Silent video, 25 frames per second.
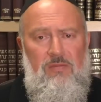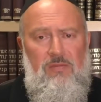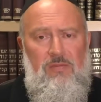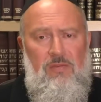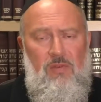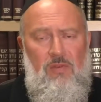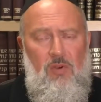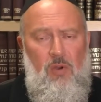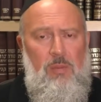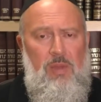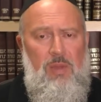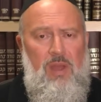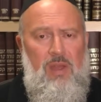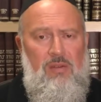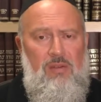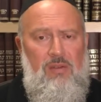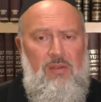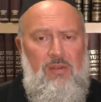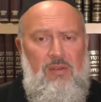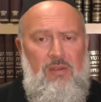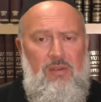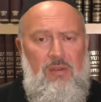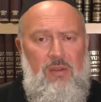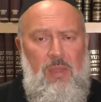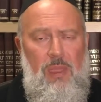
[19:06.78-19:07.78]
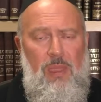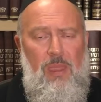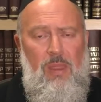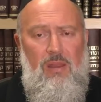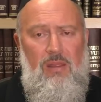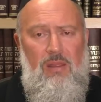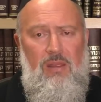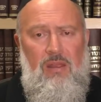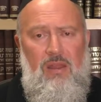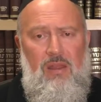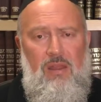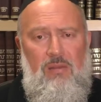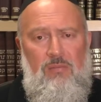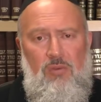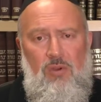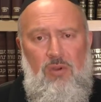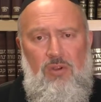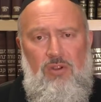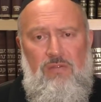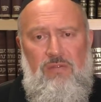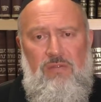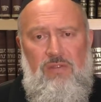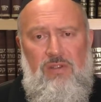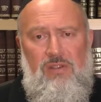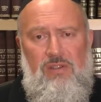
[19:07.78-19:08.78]
format and
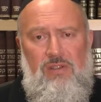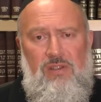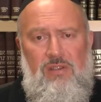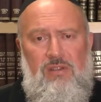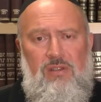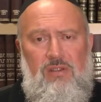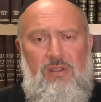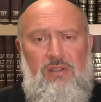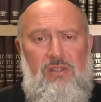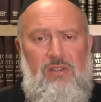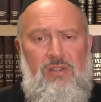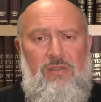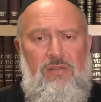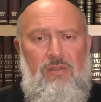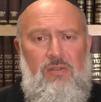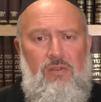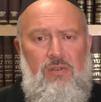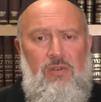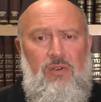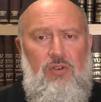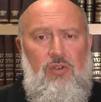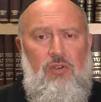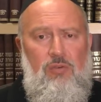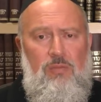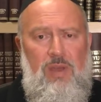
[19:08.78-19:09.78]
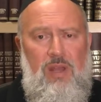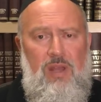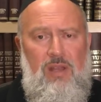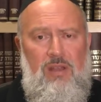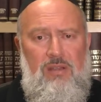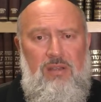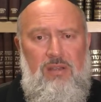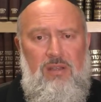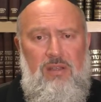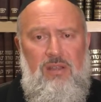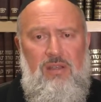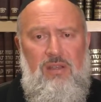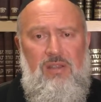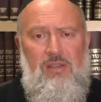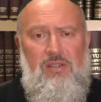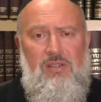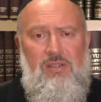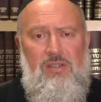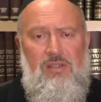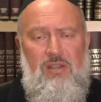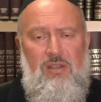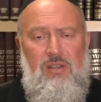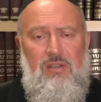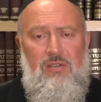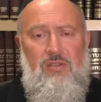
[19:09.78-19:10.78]
mode of existence for humanity
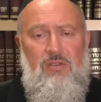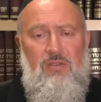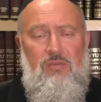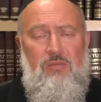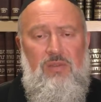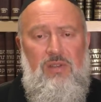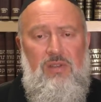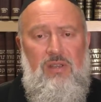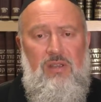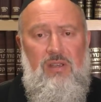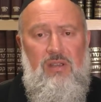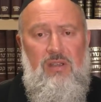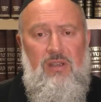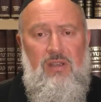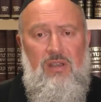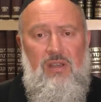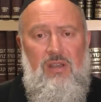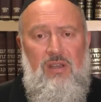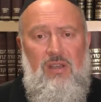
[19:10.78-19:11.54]
is to be